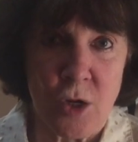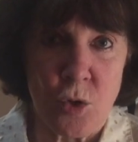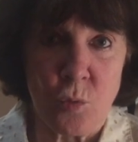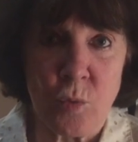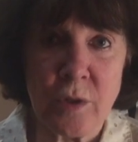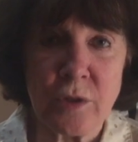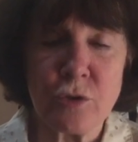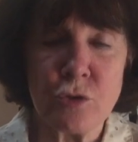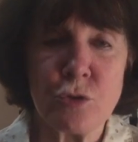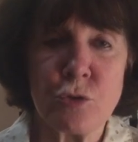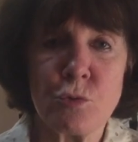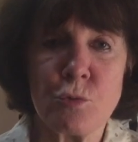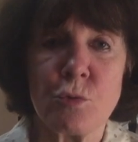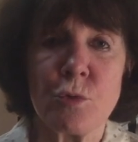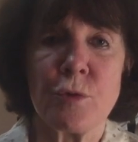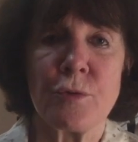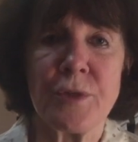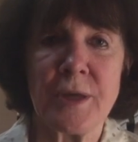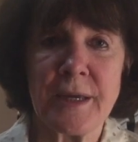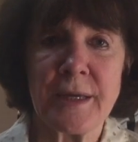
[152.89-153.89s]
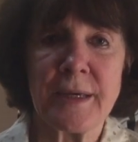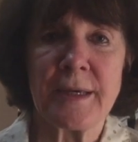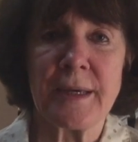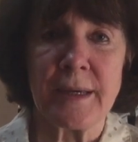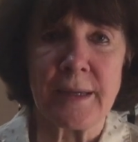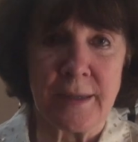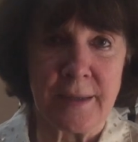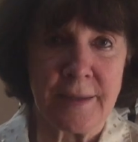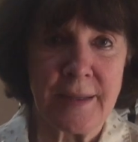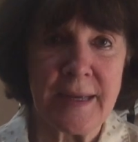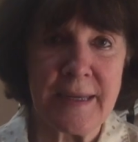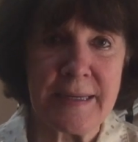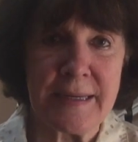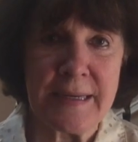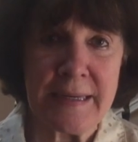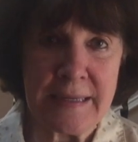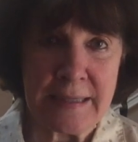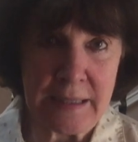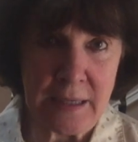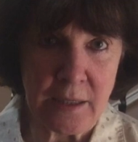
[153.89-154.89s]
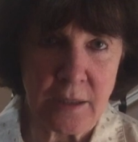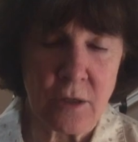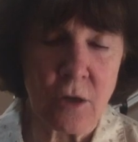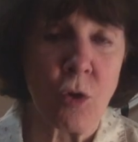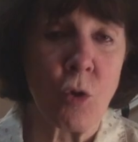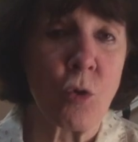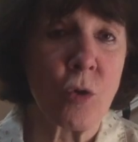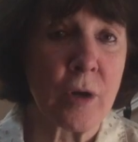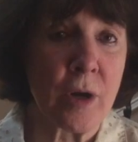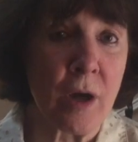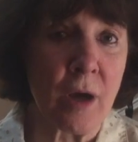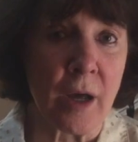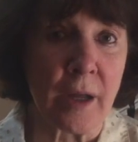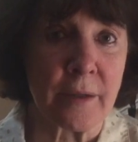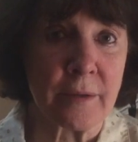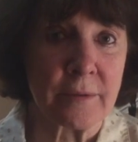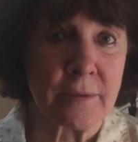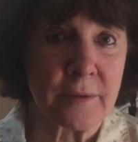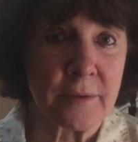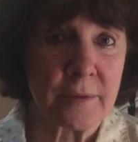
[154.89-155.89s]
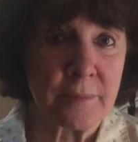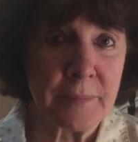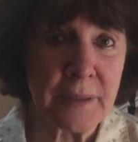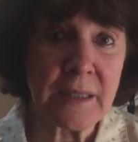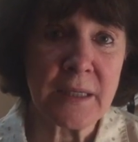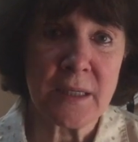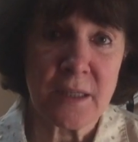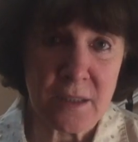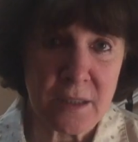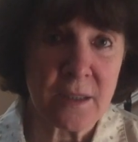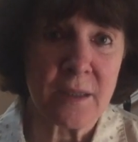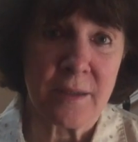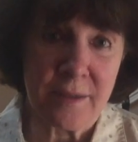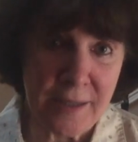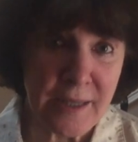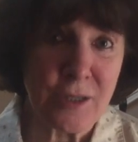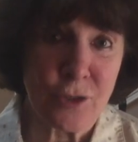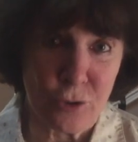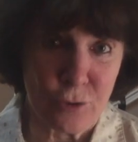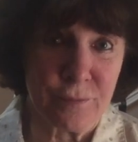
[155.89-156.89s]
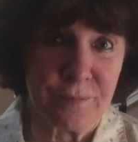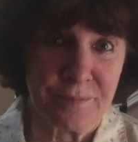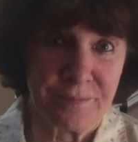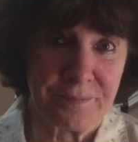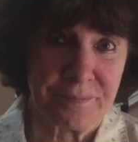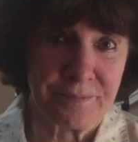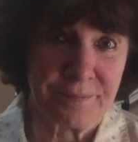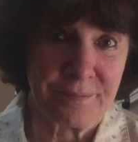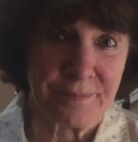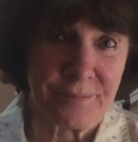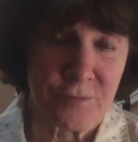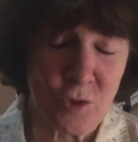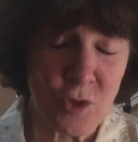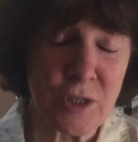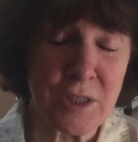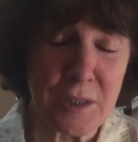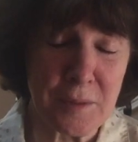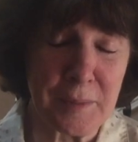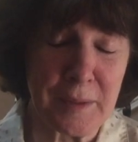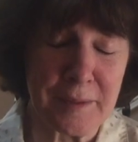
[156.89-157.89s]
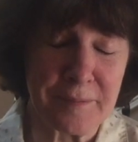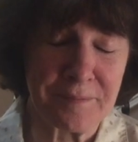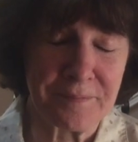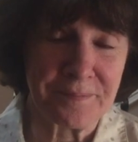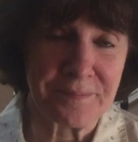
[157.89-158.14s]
whether you think they need it or not, because they do. Trust me.